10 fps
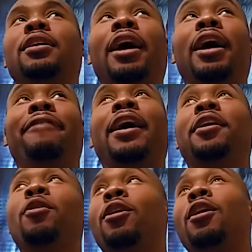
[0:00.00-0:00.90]
if I
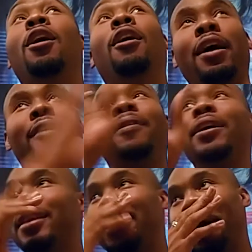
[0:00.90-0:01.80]
ignore
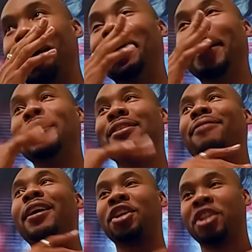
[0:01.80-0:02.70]
everything, is
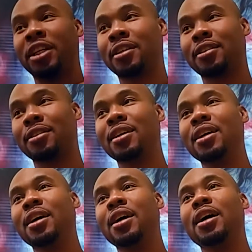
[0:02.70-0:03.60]
fetishes.
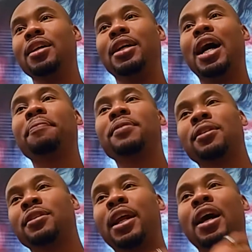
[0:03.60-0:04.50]
The
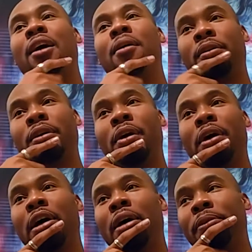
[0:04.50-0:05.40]
obstacle that I come
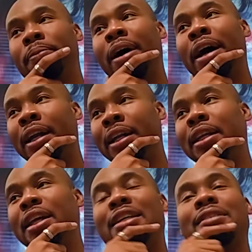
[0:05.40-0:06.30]
to mind
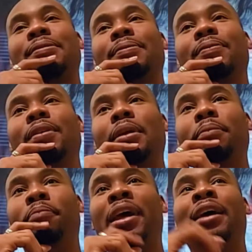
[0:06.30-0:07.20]
is
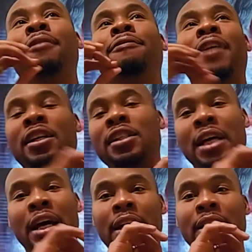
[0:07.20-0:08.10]
being
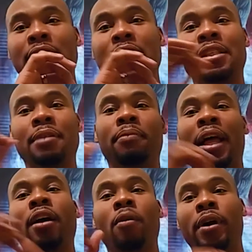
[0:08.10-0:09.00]
fetishized as a
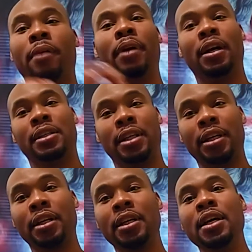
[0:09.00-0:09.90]
Black queer
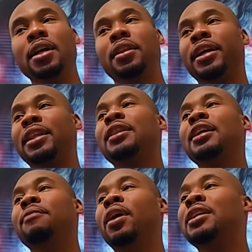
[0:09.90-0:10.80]
person. Like they
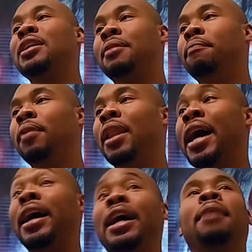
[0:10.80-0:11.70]
think because I'm
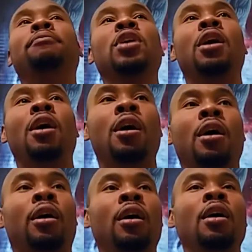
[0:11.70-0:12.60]
Black and I'm
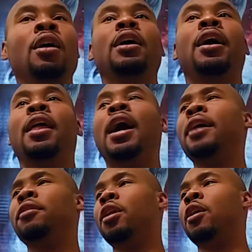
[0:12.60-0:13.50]
tall,
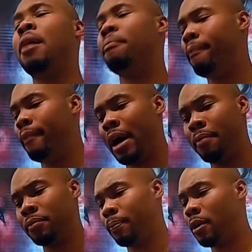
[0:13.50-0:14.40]
and I'm
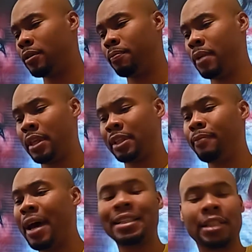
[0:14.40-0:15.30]
supposed to be this
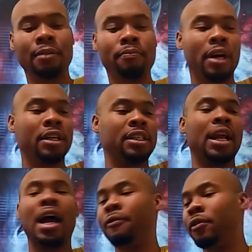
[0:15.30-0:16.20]
masculine person. I
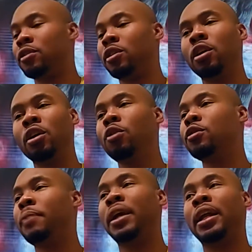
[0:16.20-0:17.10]
have this huge
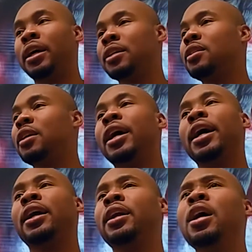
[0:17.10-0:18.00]
penis,
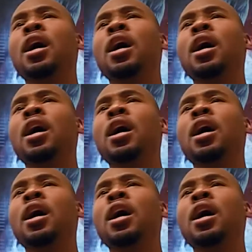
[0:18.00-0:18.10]
and